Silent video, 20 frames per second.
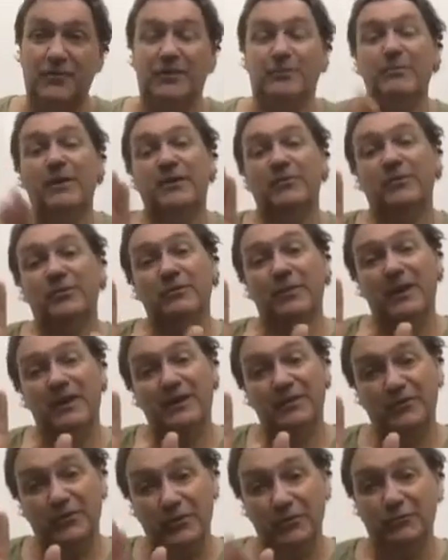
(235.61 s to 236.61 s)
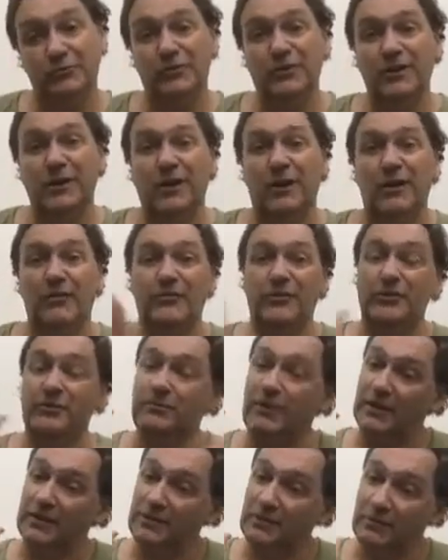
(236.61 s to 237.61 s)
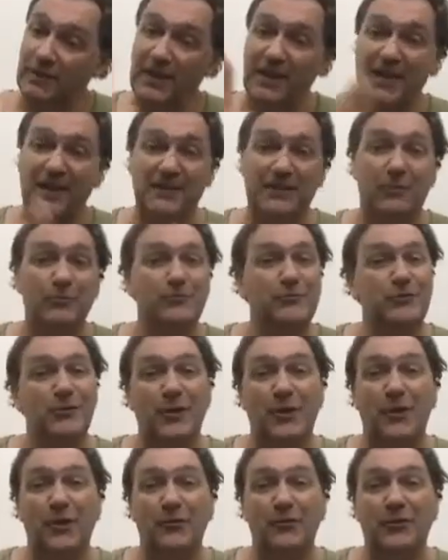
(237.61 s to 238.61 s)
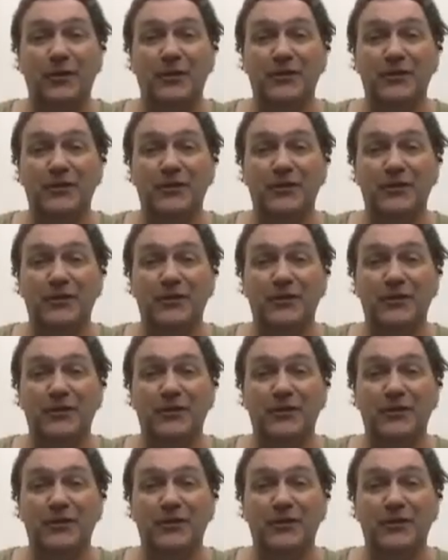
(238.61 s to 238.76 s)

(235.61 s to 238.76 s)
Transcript: It's meant to make children laugh. It's meant to make adults laugh.